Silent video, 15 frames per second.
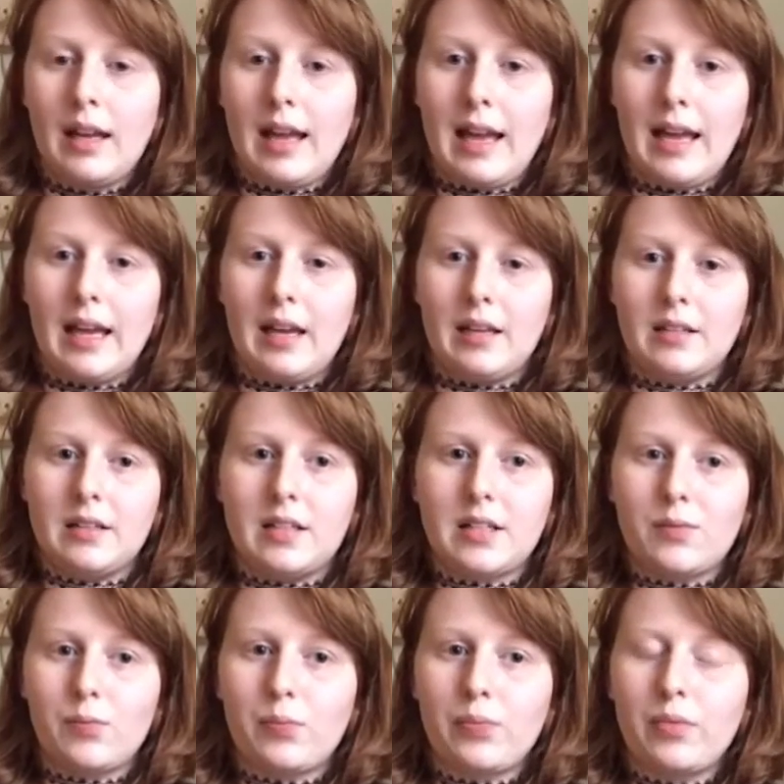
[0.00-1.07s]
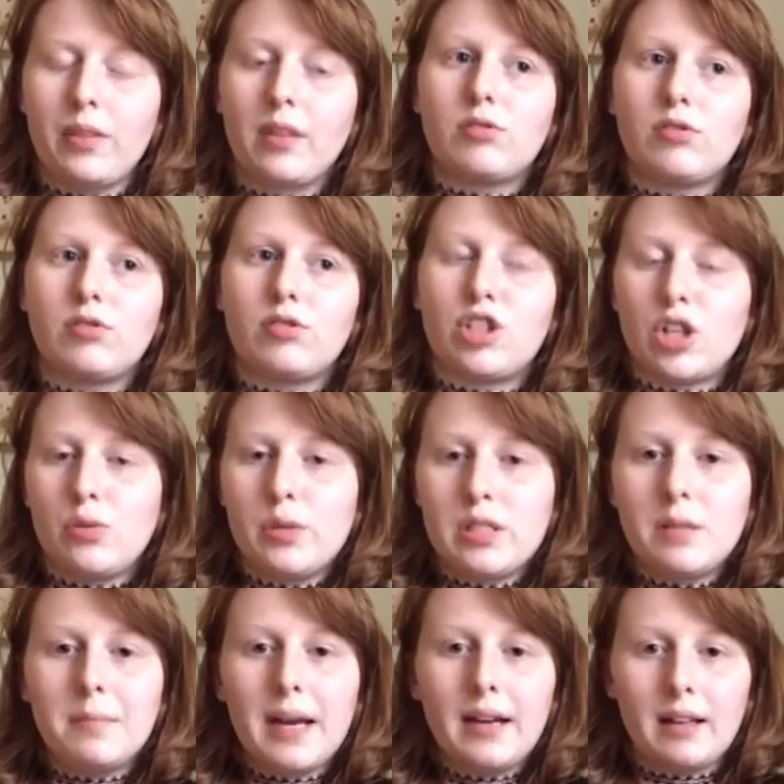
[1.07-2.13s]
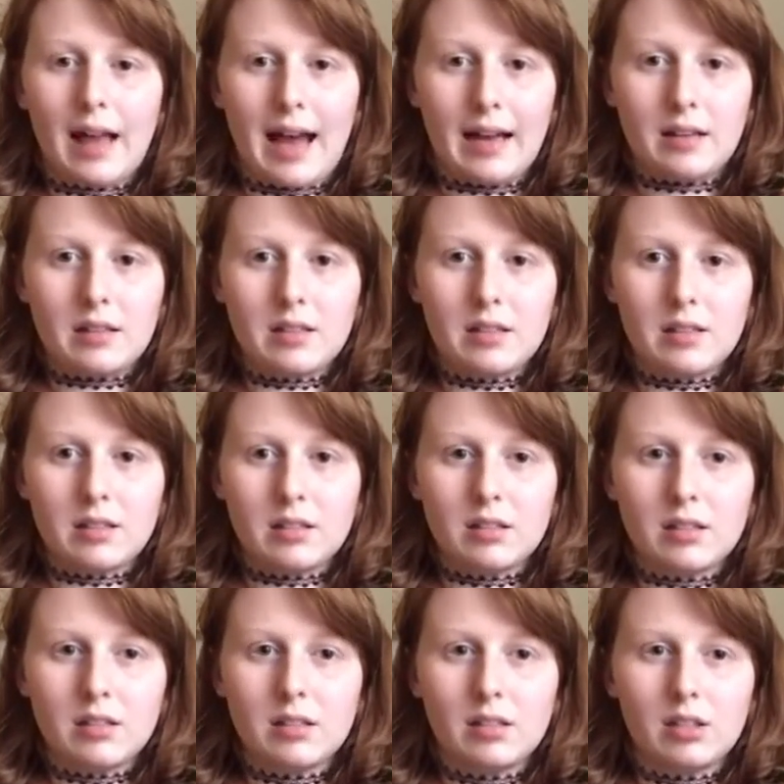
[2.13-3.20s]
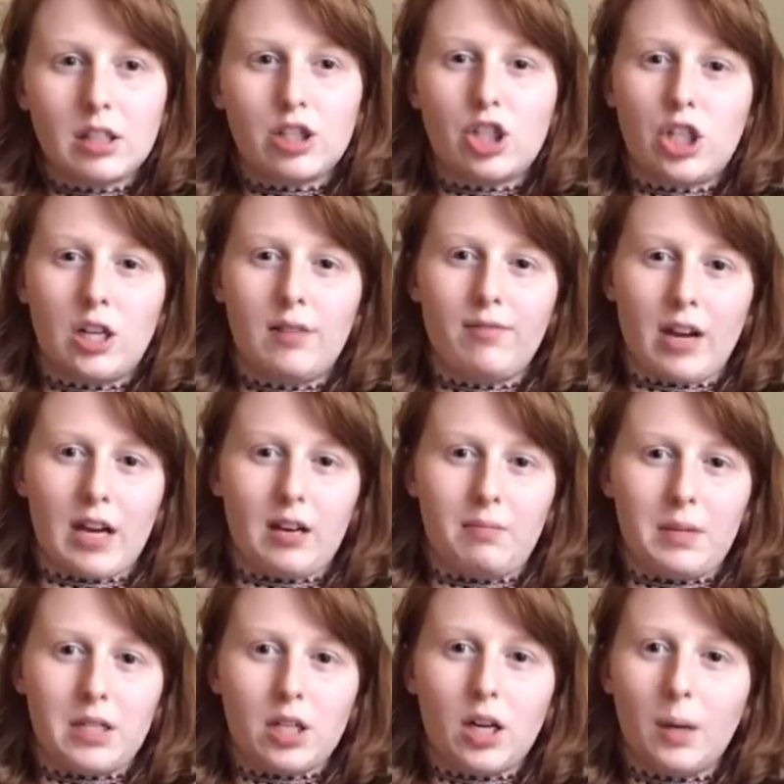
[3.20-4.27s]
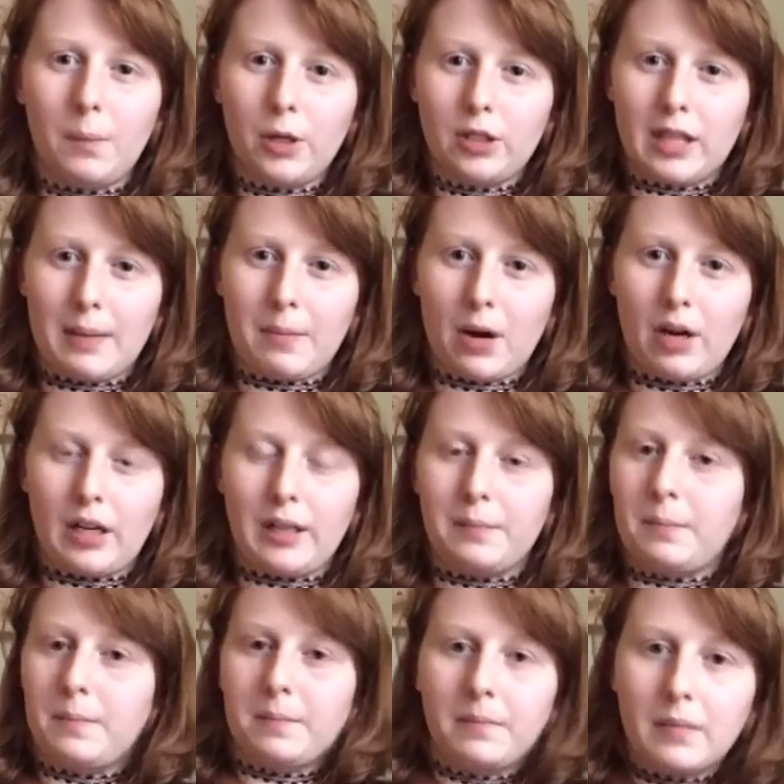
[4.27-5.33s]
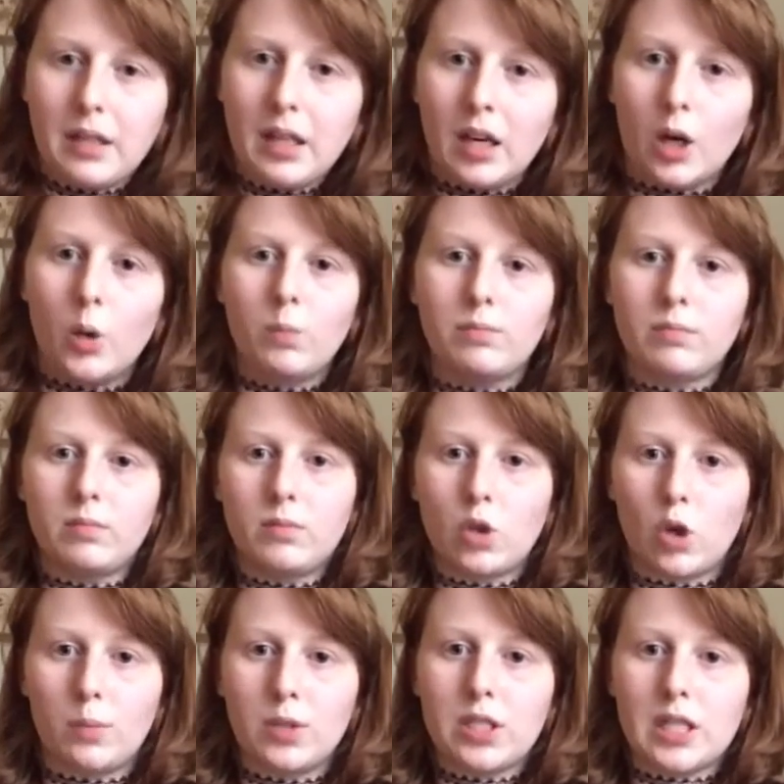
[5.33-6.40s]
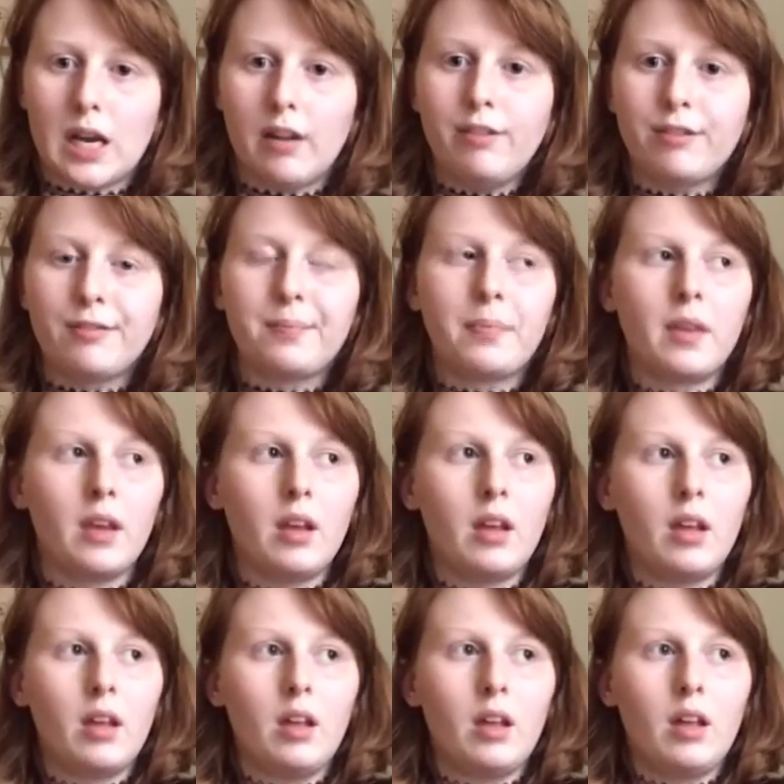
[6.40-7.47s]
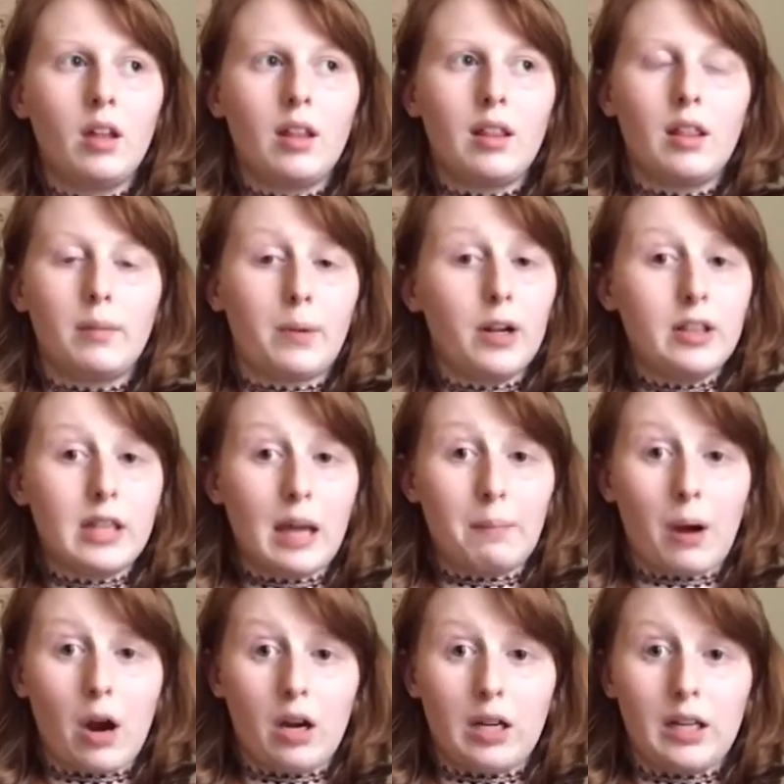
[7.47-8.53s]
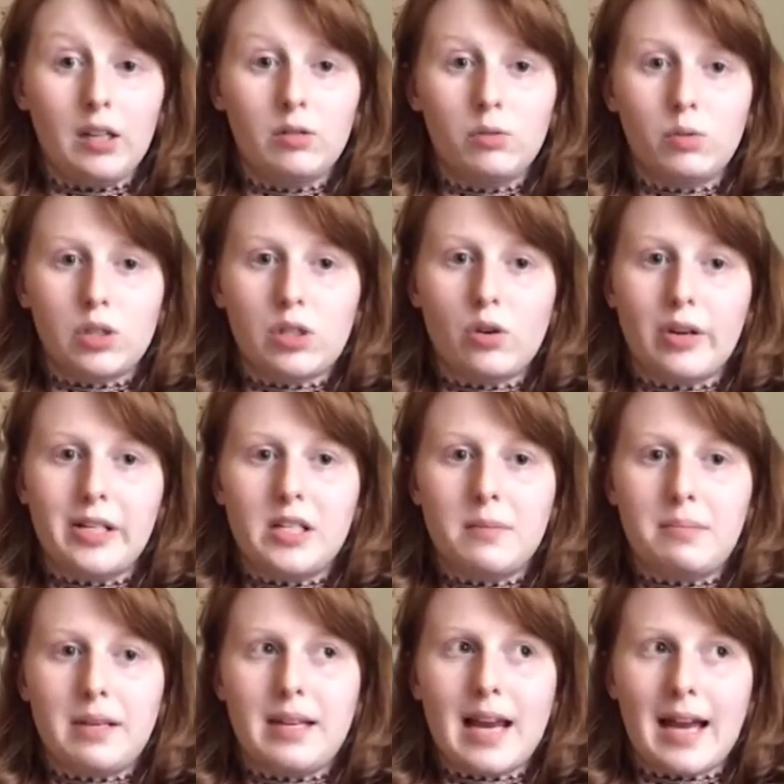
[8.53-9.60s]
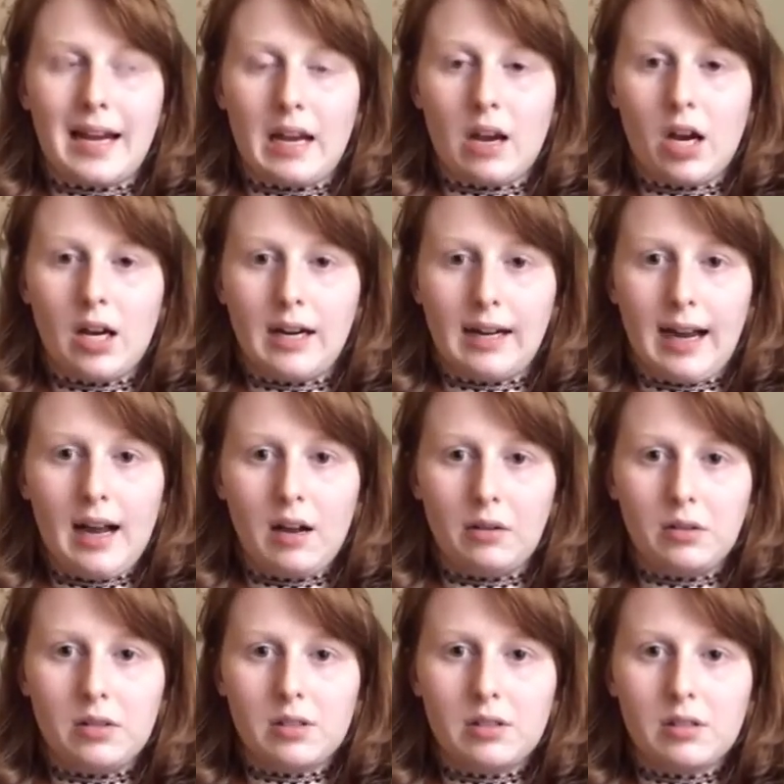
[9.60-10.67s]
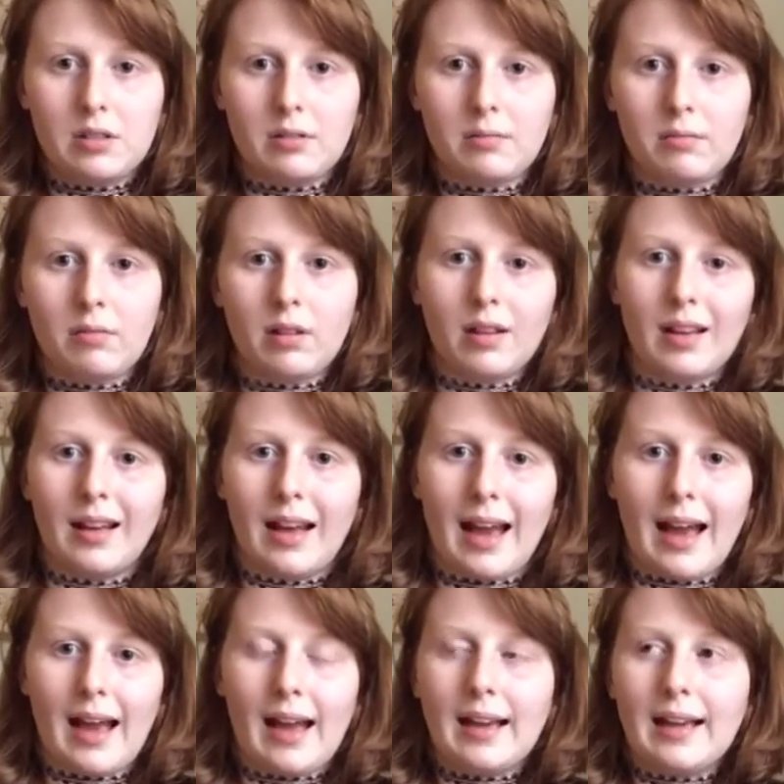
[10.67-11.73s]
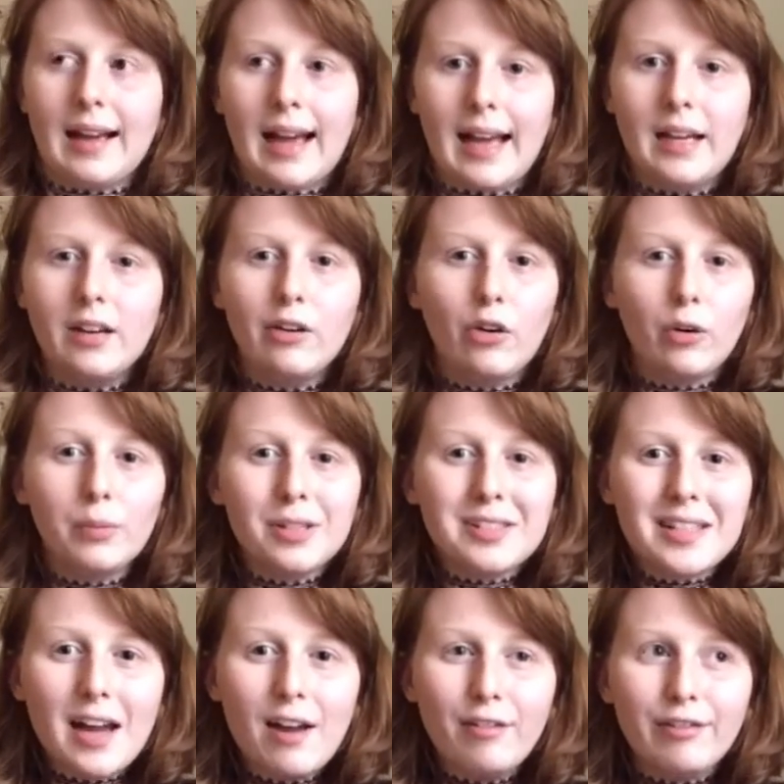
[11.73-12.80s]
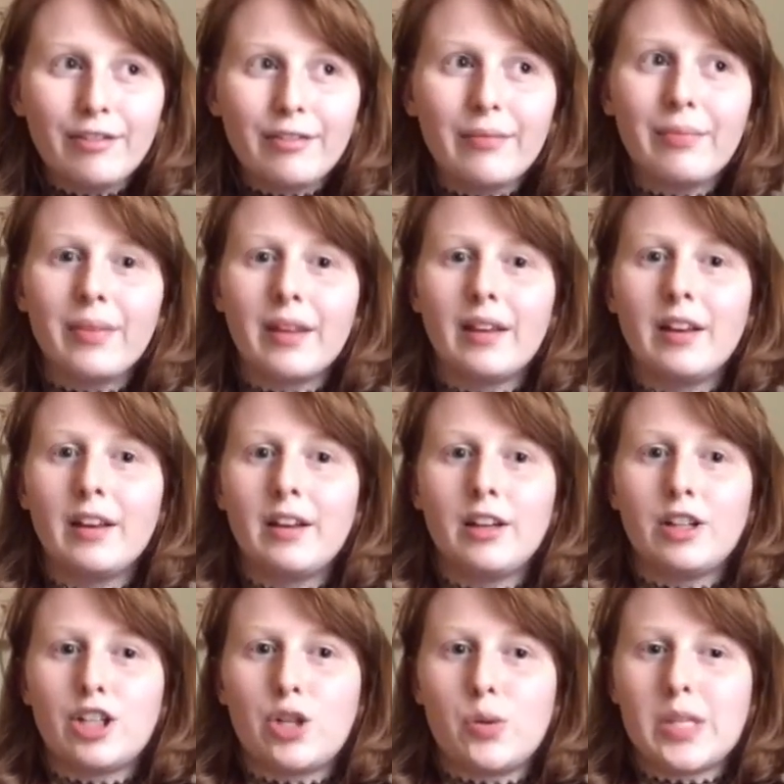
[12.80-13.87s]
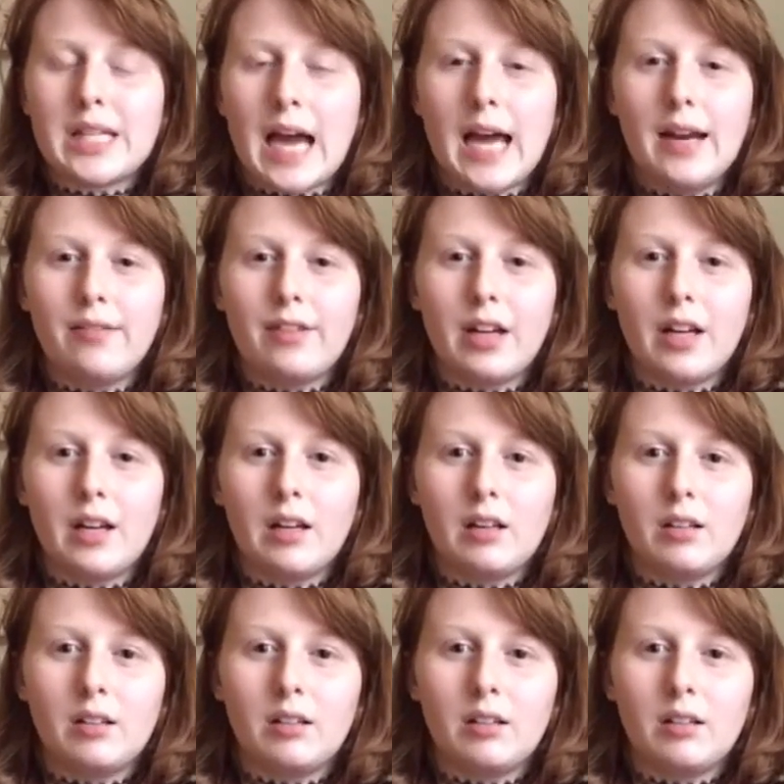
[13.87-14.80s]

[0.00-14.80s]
And Jill was in my class, and she invited me to her birthday party. You know, normal stuff. The birthday party was going to be at a haunted house. Kinda normal stuff. She was kind of a